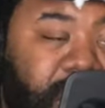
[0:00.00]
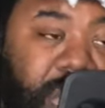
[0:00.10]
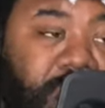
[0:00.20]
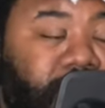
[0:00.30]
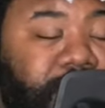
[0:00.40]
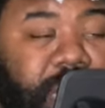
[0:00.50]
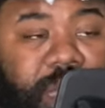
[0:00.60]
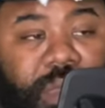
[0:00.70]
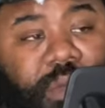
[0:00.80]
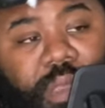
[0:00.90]
Hello,
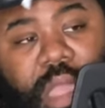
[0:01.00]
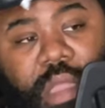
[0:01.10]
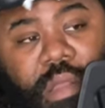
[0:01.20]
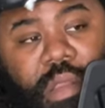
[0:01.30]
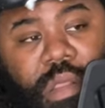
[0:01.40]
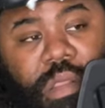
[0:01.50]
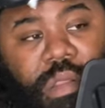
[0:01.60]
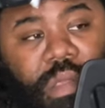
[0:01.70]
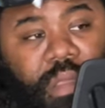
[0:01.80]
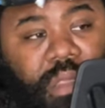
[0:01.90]
man. You know?
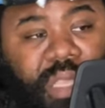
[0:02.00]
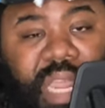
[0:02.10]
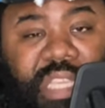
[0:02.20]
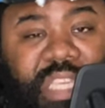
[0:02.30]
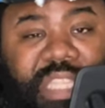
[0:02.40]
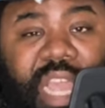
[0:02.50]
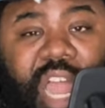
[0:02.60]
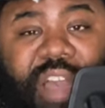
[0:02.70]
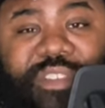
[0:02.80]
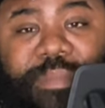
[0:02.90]
Did he just
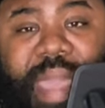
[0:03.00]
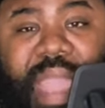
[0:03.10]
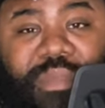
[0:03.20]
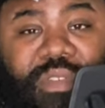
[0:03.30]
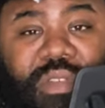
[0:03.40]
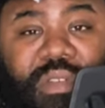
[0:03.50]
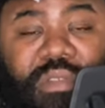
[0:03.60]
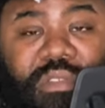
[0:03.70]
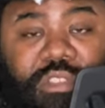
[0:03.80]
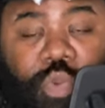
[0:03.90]
steal off on Matt
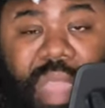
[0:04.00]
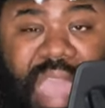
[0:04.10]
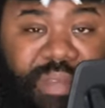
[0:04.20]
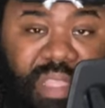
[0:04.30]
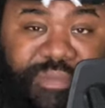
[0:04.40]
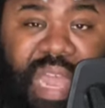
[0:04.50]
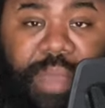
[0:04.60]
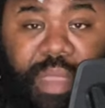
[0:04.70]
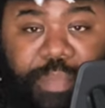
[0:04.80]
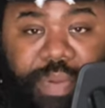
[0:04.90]
Rhule? Do we have a
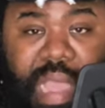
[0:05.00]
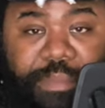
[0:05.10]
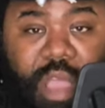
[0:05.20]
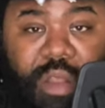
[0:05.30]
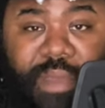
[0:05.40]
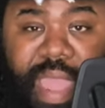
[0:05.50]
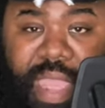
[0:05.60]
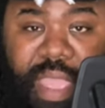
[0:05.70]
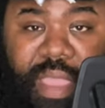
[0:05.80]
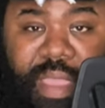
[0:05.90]
development problem
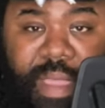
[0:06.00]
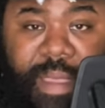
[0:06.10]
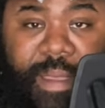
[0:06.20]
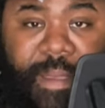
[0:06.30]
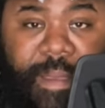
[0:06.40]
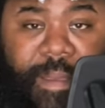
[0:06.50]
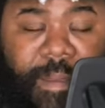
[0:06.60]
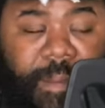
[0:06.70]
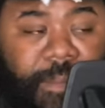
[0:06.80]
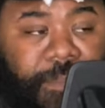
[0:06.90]
already?
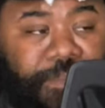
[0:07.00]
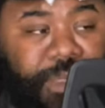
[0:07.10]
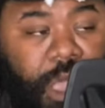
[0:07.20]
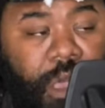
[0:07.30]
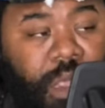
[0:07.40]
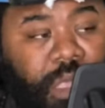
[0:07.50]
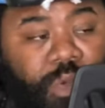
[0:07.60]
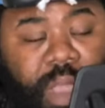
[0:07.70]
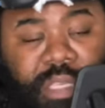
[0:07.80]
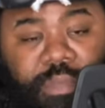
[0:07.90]
All
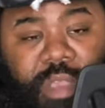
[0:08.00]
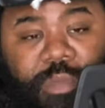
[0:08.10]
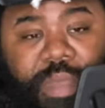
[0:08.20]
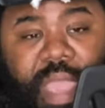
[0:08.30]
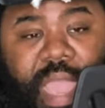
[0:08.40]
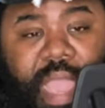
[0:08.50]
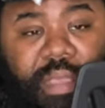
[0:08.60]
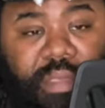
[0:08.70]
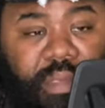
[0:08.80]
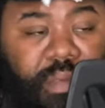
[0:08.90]
these questions must be
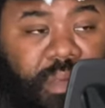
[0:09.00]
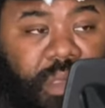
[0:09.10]
asked.